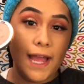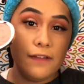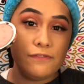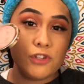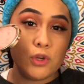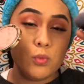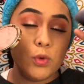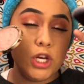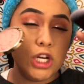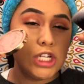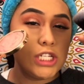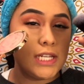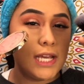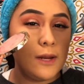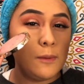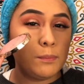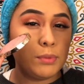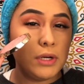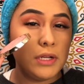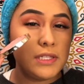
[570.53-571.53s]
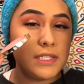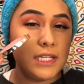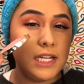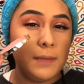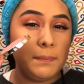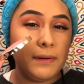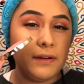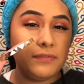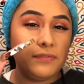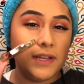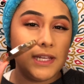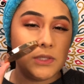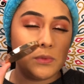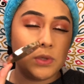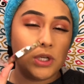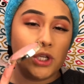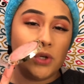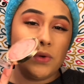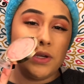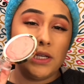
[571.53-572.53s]
After we are done bronzing up our face,
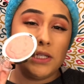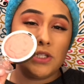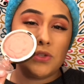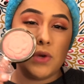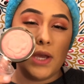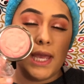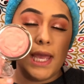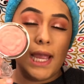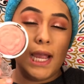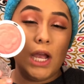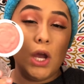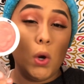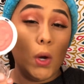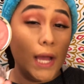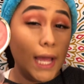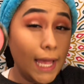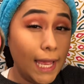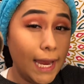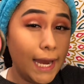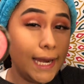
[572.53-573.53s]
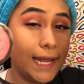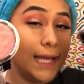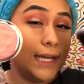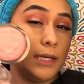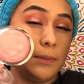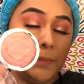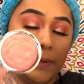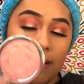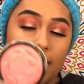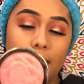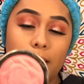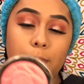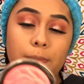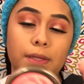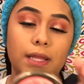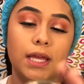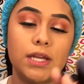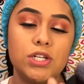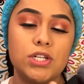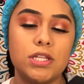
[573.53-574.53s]
we're going to go ahead and apply
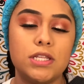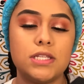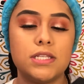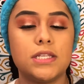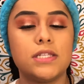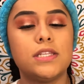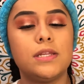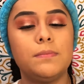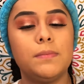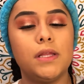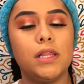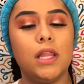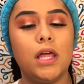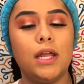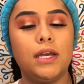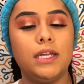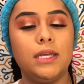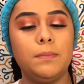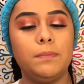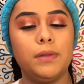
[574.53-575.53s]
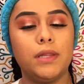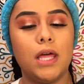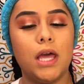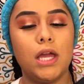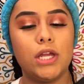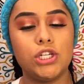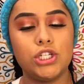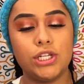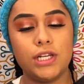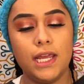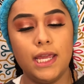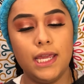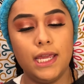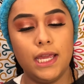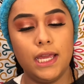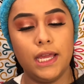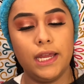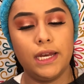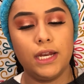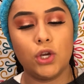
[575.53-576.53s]
blush. This is the Milani blush
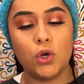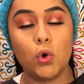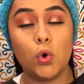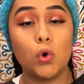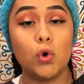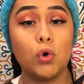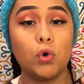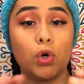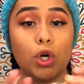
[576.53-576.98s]
in Coral